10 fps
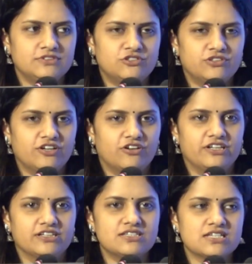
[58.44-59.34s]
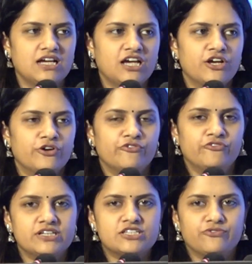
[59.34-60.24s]
to the audience.
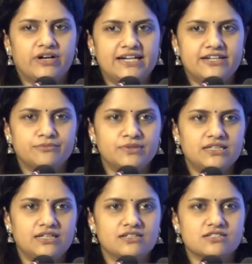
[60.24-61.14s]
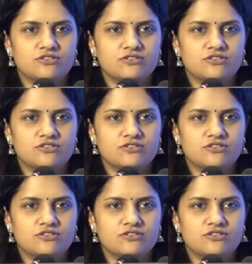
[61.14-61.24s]
Which vitamin is